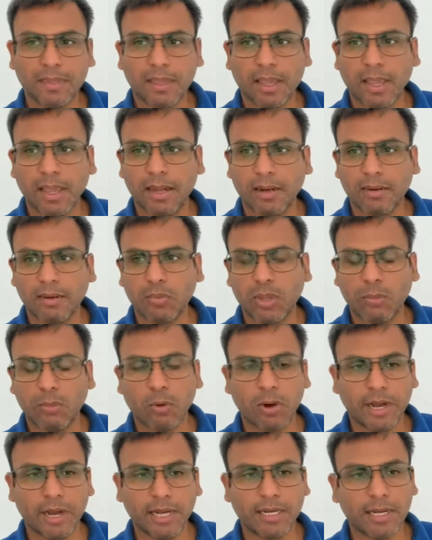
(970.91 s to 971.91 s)
And we have
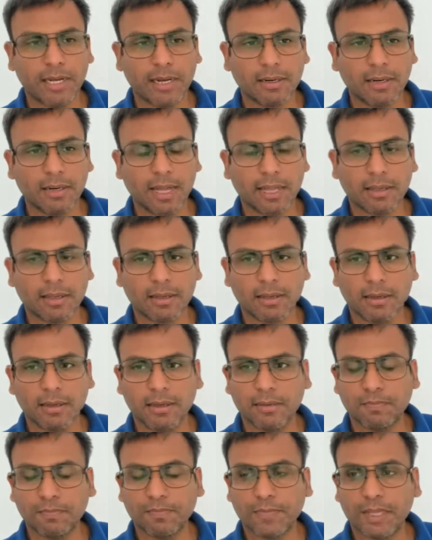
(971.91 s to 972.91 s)
already done like
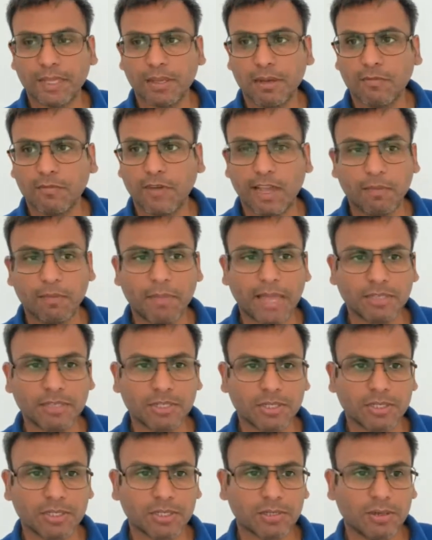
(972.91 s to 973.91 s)
5
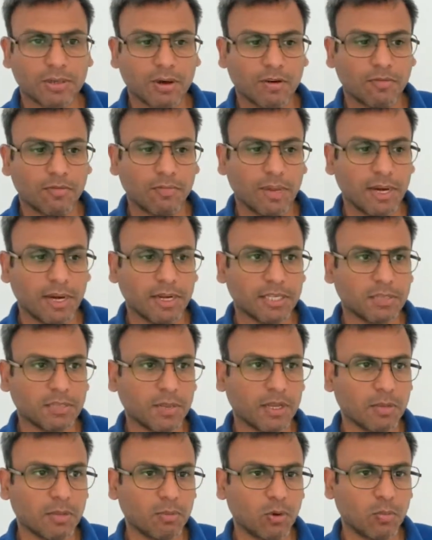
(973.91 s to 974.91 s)
batches of Millionaire
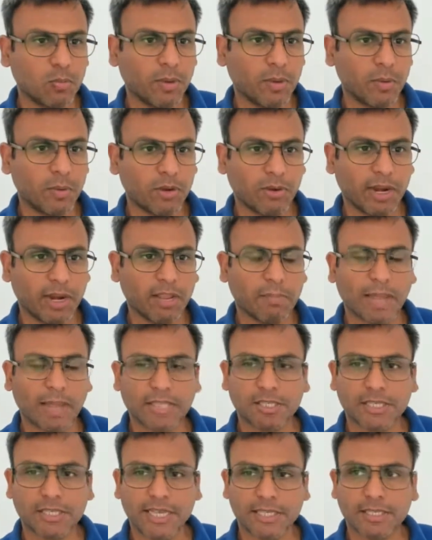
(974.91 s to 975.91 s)
Speaker Blueprint. We're running
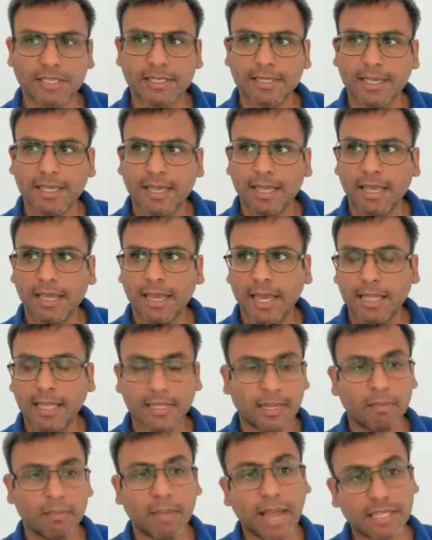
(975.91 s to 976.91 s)
batch 6,
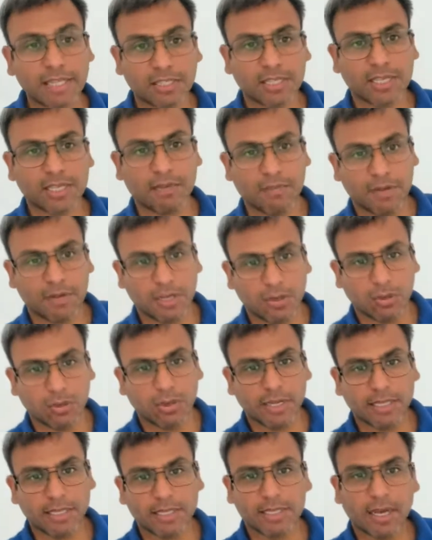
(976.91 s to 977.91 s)
and then batch 7
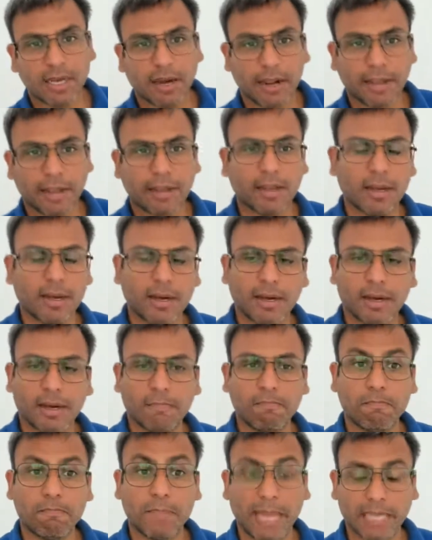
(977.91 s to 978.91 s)
is starting
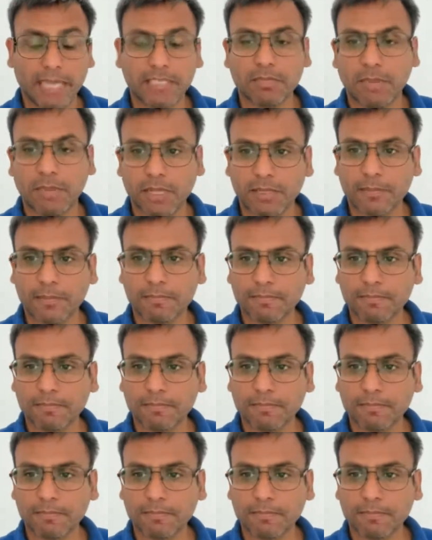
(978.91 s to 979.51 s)
next month.